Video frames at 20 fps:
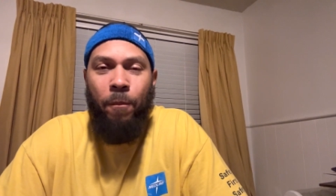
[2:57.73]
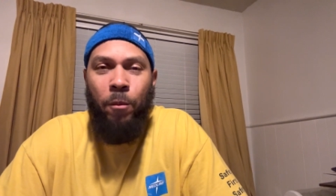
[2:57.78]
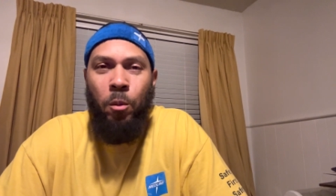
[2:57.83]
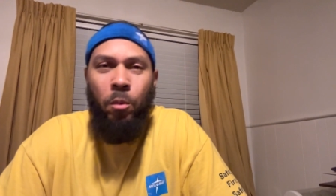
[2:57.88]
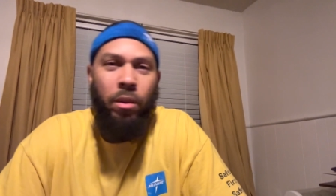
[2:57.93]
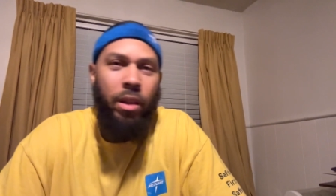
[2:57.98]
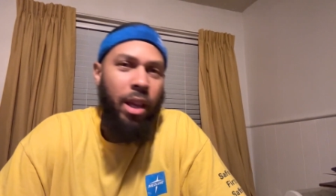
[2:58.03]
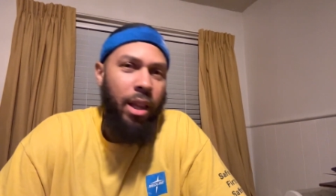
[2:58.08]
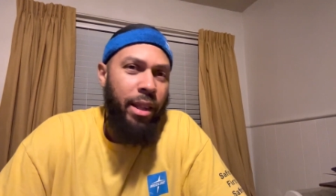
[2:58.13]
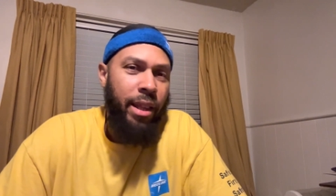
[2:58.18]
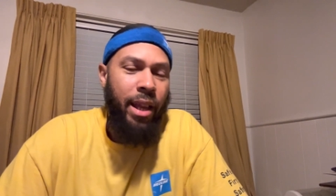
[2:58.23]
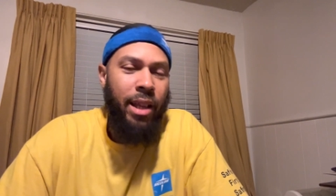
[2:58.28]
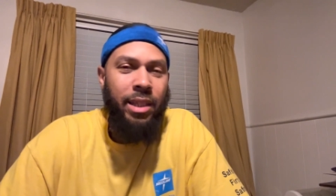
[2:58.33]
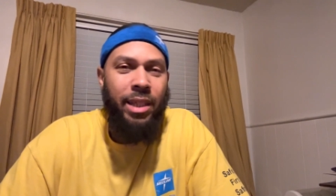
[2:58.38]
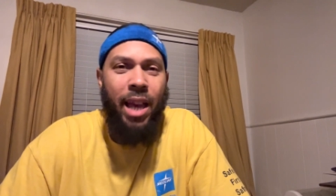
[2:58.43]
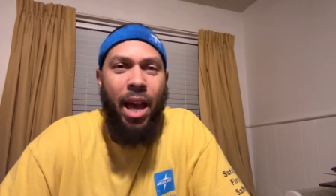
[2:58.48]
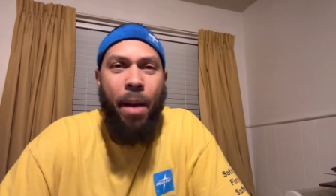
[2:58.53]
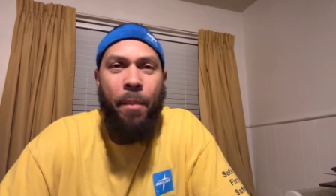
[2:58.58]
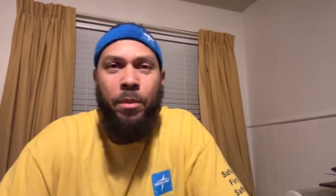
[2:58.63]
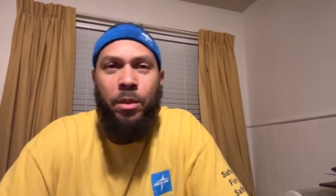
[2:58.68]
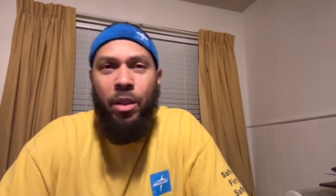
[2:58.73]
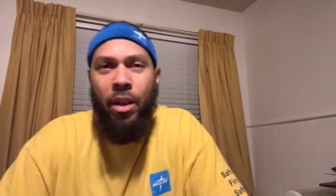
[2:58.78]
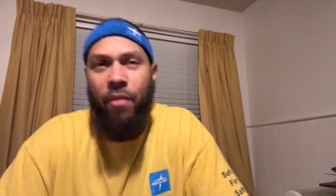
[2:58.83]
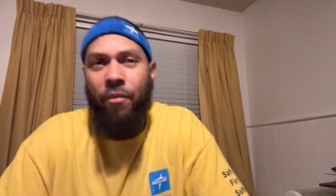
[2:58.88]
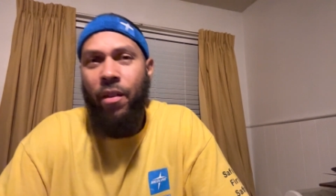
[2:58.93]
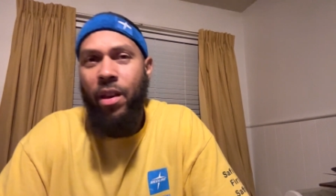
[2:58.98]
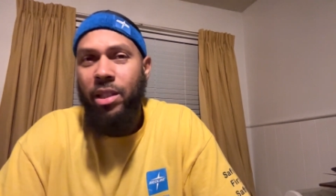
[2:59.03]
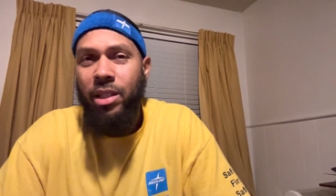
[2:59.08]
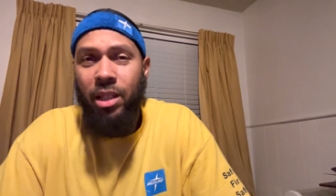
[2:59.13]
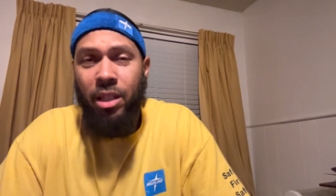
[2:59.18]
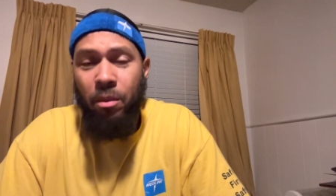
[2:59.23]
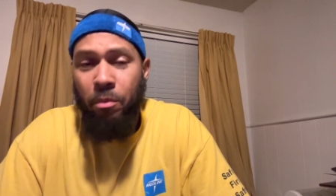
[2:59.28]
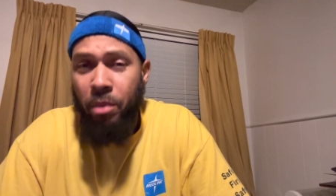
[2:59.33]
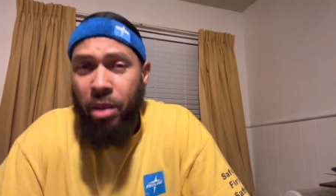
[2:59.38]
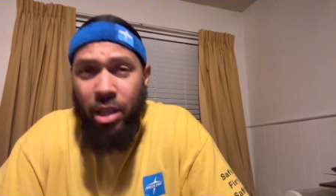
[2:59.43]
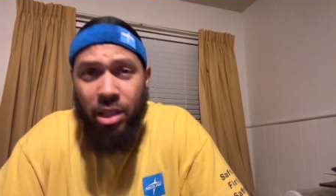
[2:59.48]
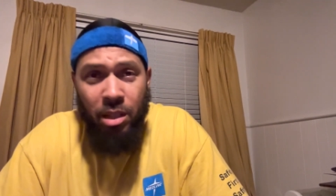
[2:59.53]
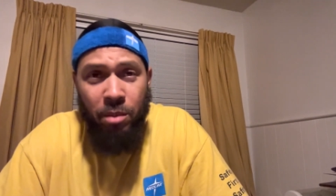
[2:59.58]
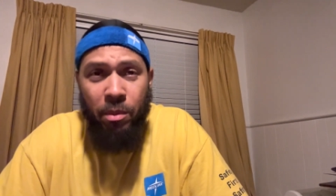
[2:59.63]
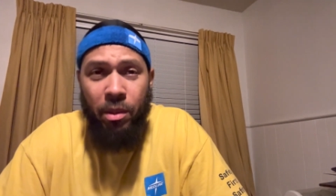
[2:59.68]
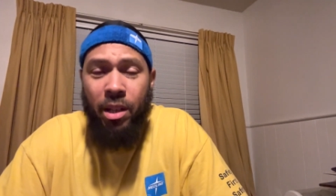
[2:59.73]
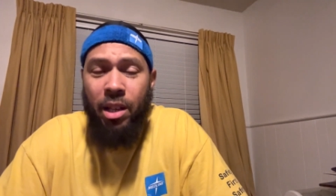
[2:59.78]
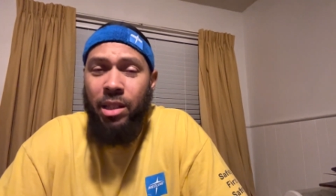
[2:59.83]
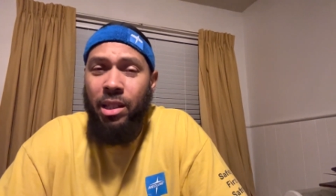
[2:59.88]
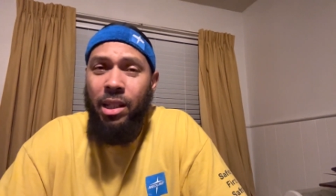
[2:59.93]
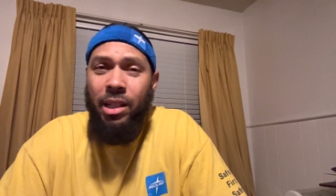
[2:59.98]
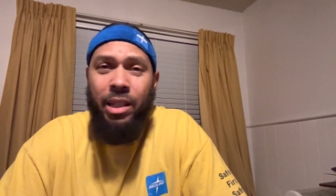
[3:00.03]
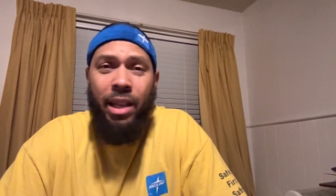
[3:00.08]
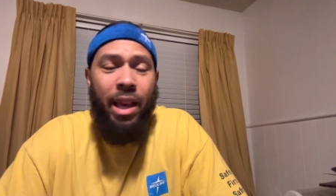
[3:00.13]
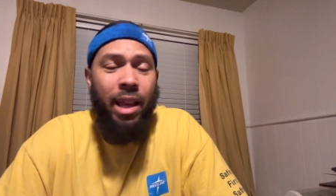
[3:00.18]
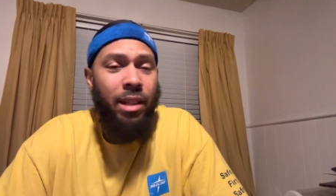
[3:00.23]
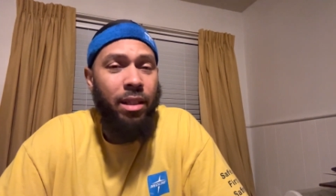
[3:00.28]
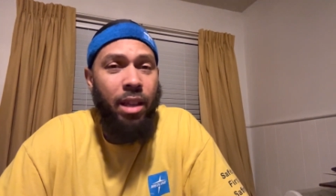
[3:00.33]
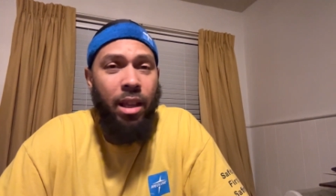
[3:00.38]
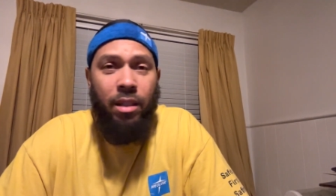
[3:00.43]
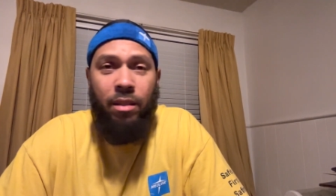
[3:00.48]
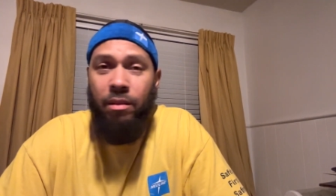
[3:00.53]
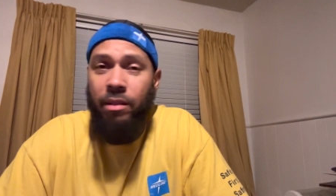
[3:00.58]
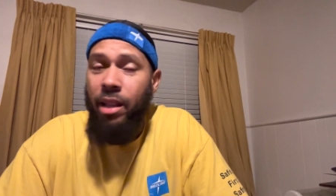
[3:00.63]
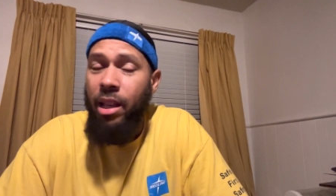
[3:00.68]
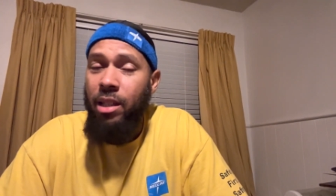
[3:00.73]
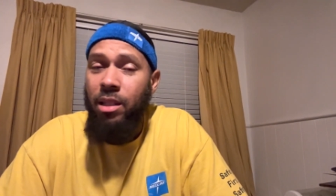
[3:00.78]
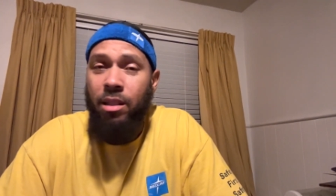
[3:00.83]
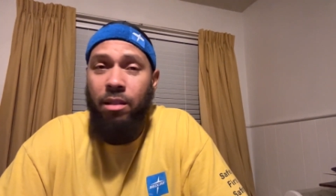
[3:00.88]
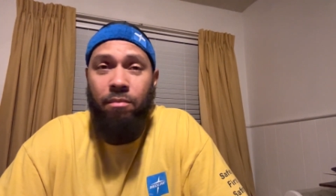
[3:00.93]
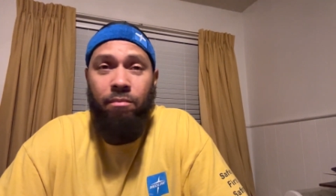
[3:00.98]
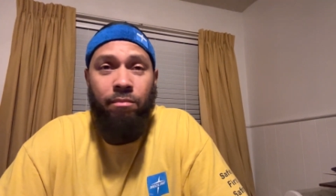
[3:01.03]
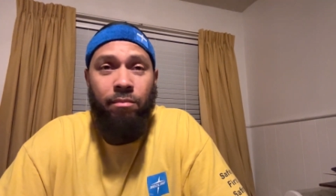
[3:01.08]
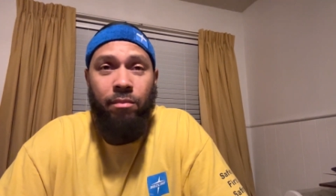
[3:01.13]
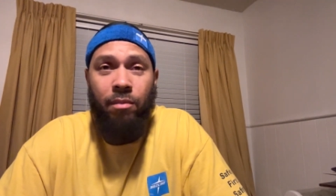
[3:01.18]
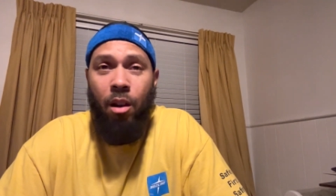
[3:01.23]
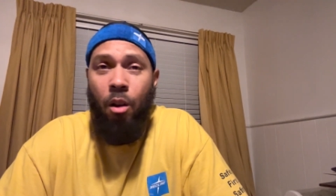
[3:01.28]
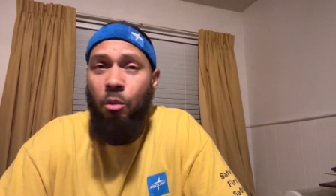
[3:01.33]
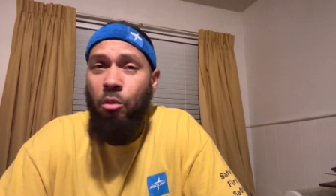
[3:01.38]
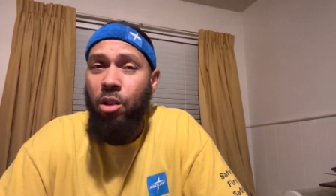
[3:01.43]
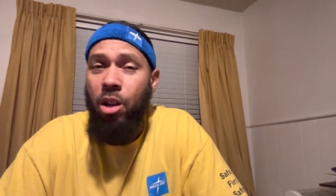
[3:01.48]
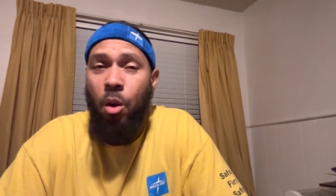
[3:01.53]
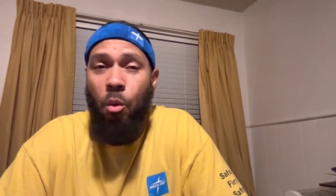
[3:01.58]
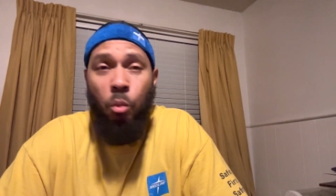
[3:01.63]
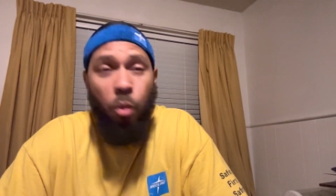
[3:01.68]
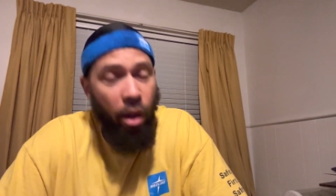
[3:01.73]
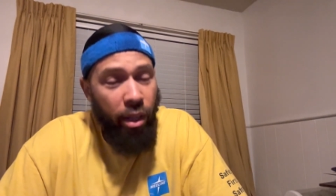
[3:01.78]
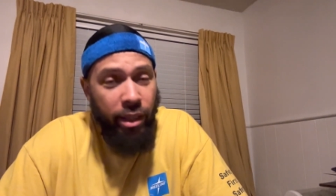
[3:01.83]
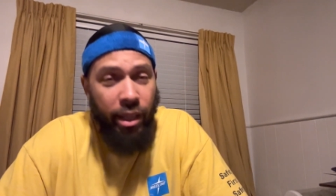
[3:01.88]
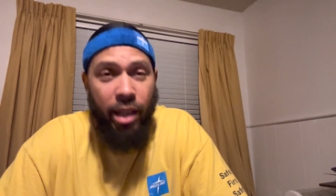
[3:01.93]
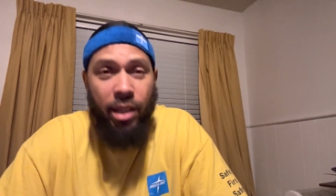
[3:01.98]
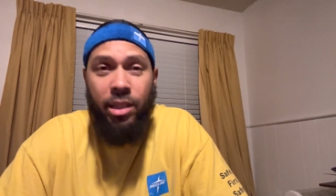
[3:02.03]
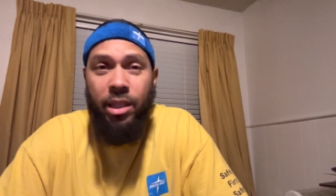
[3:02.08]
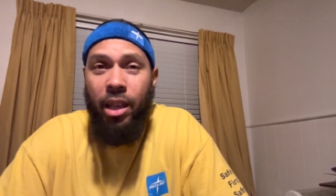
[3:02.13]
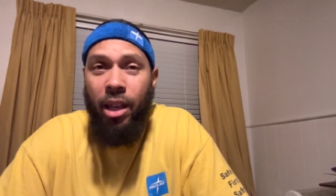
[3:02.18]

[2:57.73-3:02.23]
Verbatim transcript: You need that job to invest in your business, because it listen, I don't care what they tell